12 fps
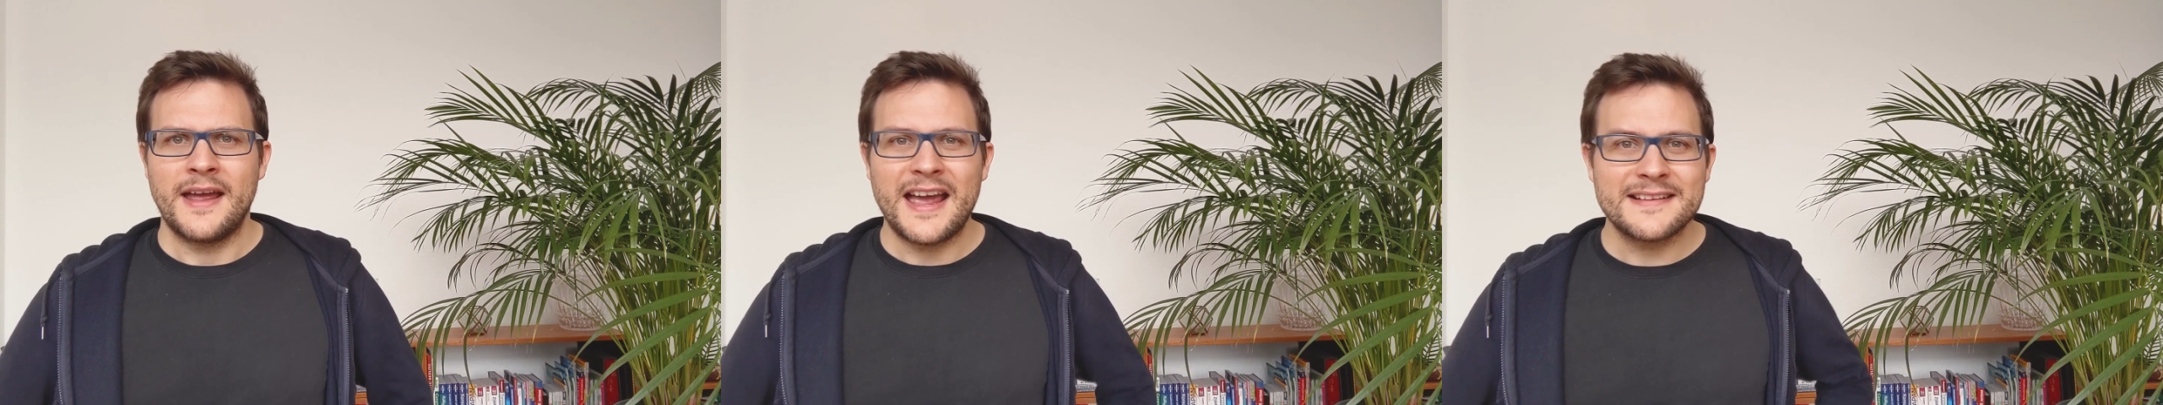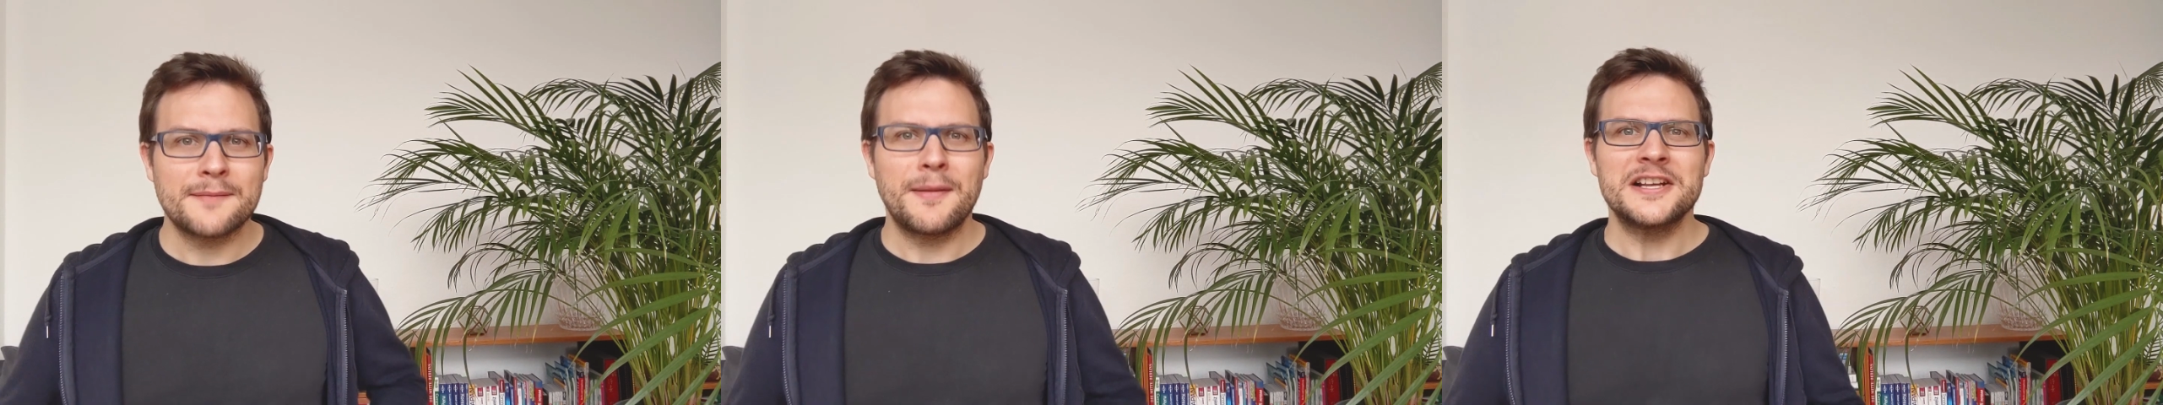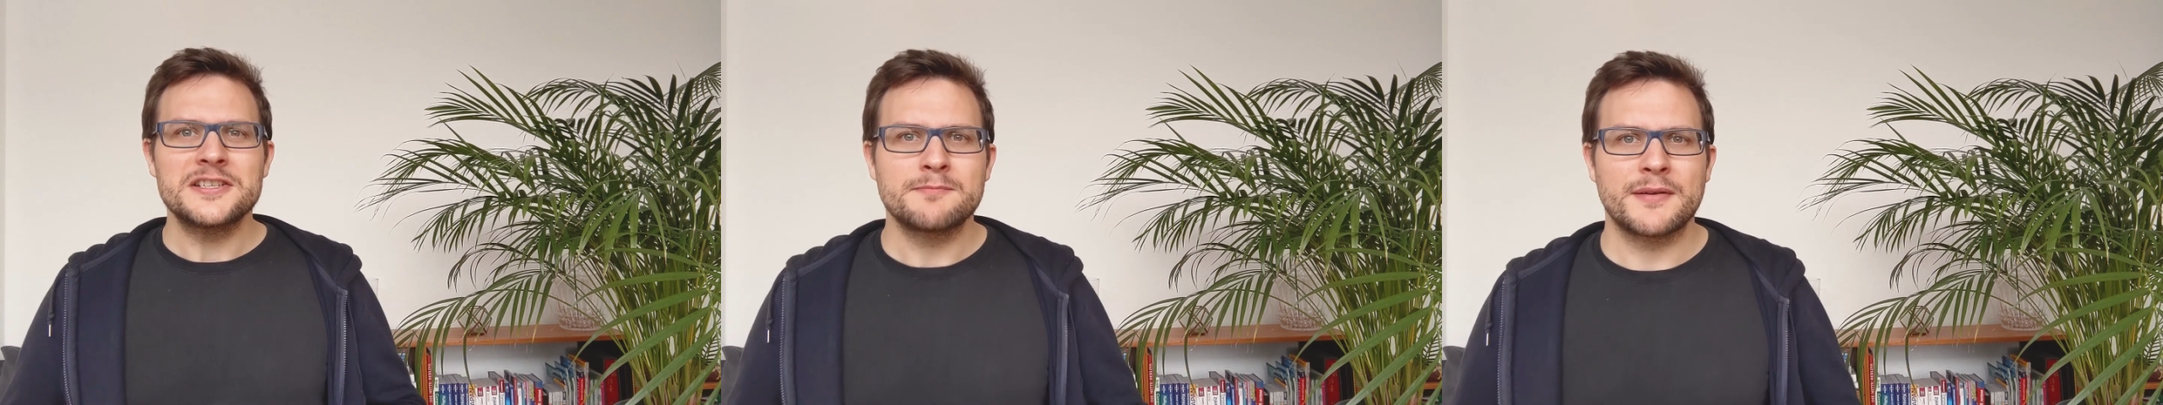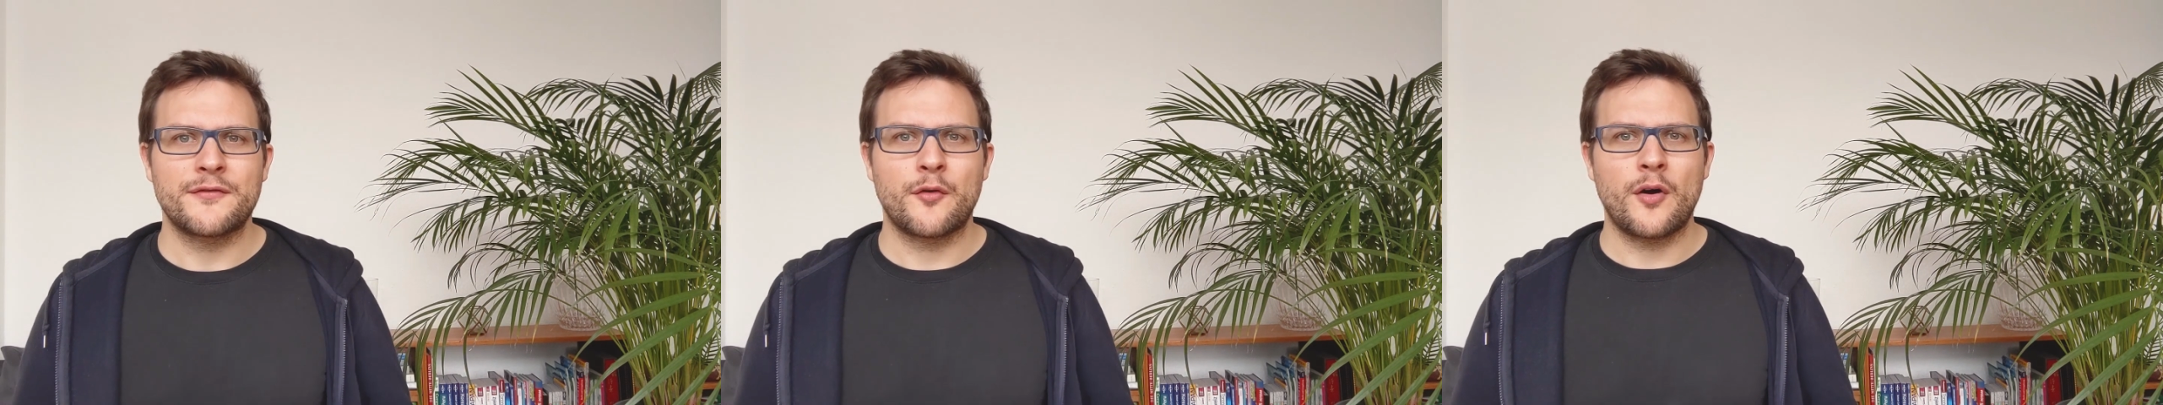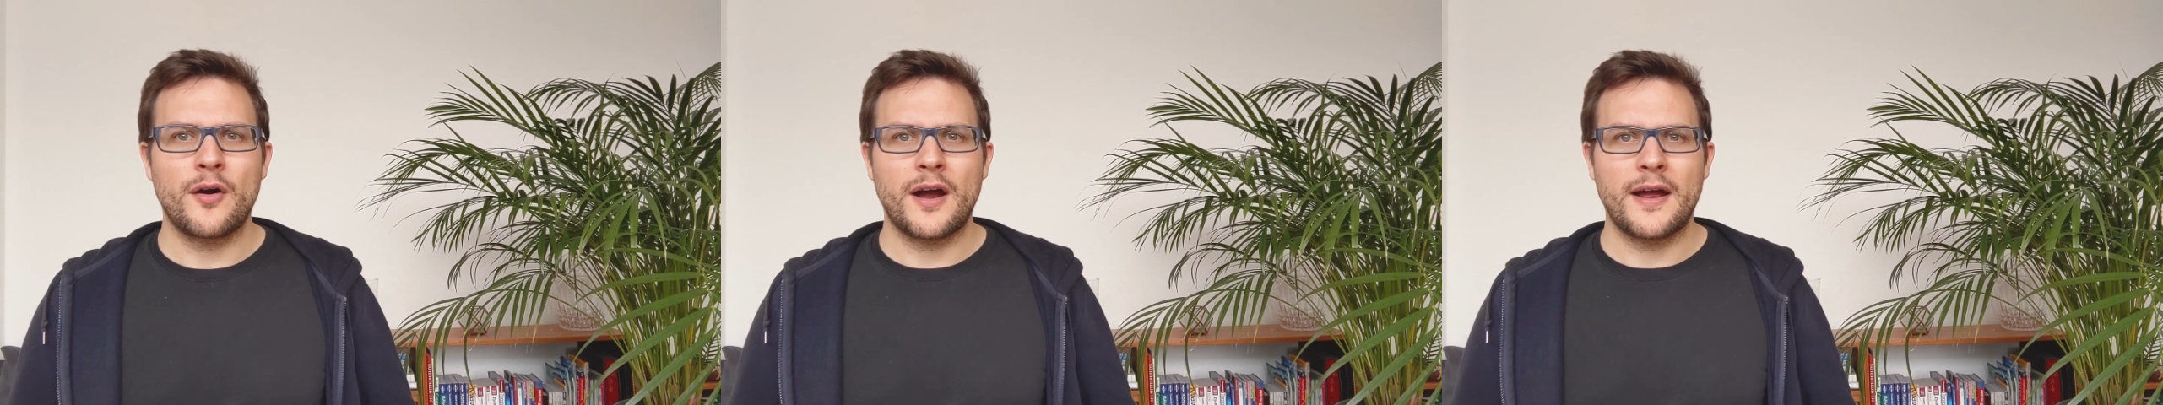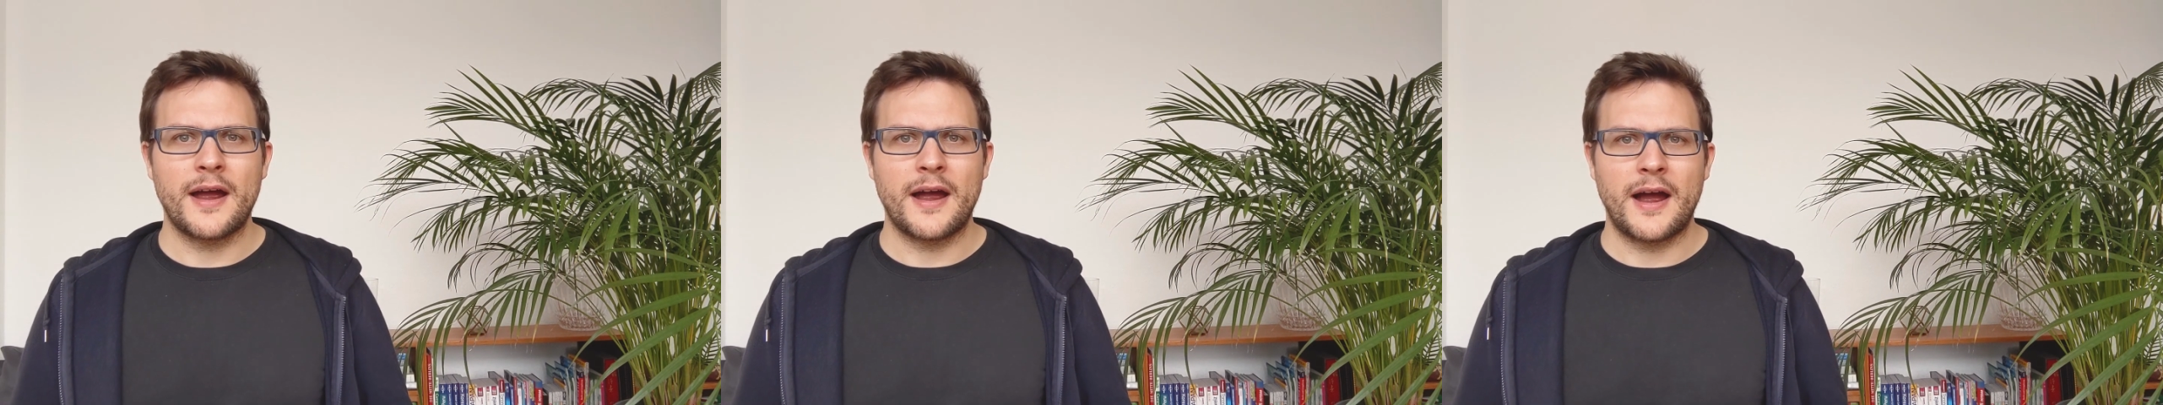As I mentioned
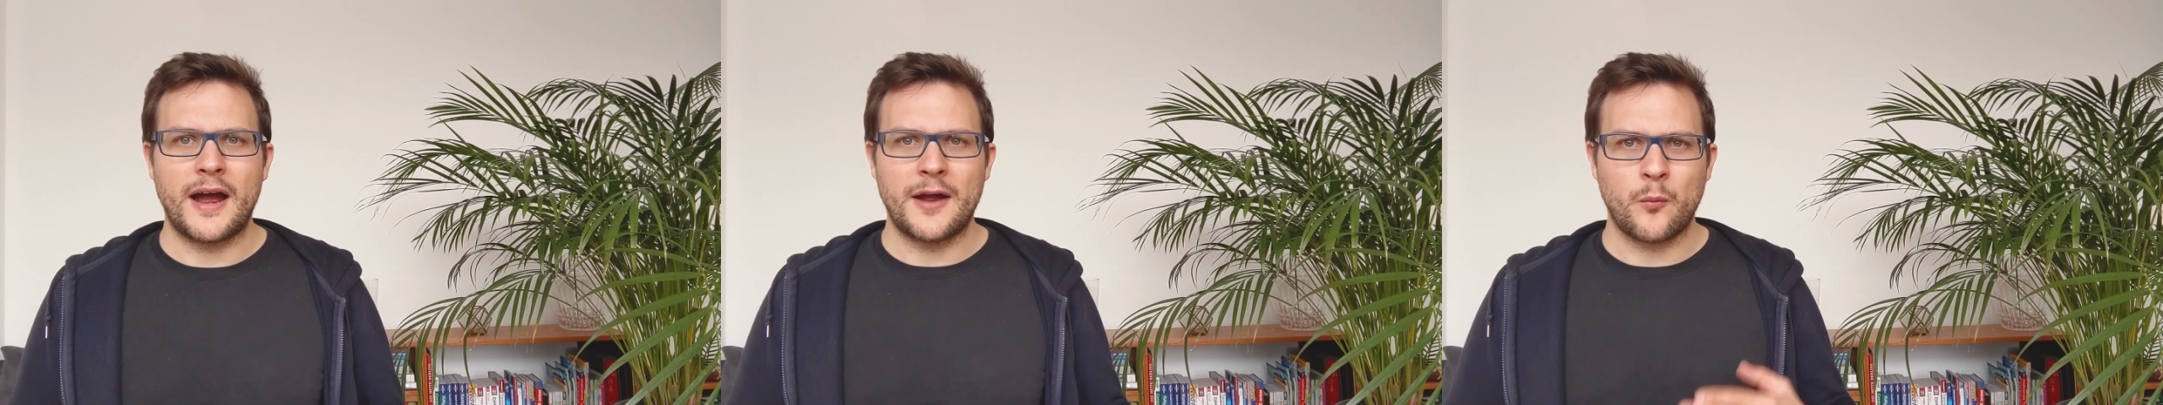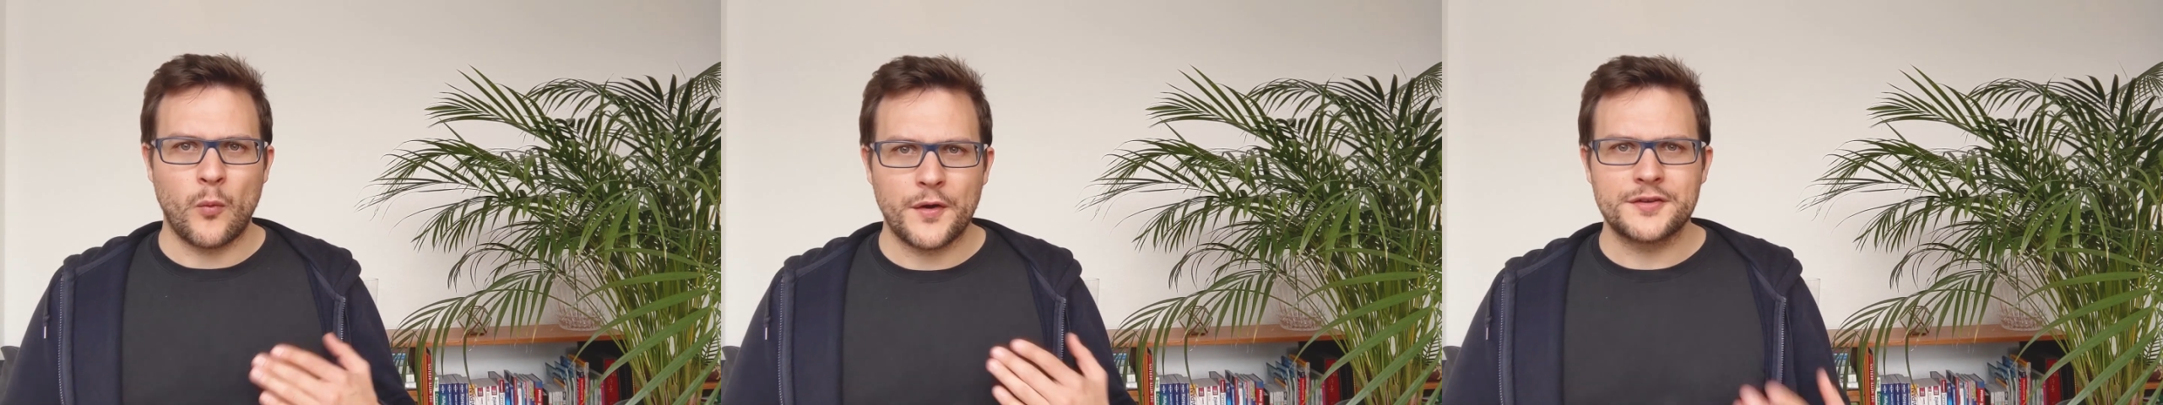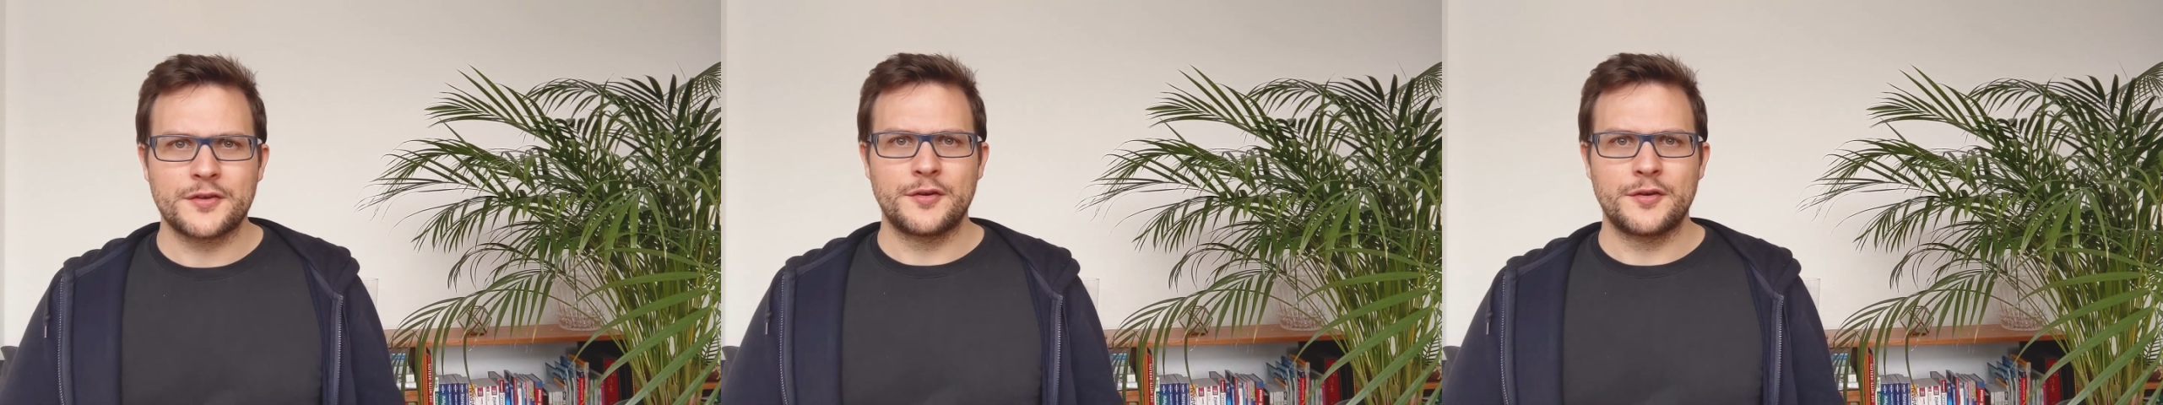before, I want to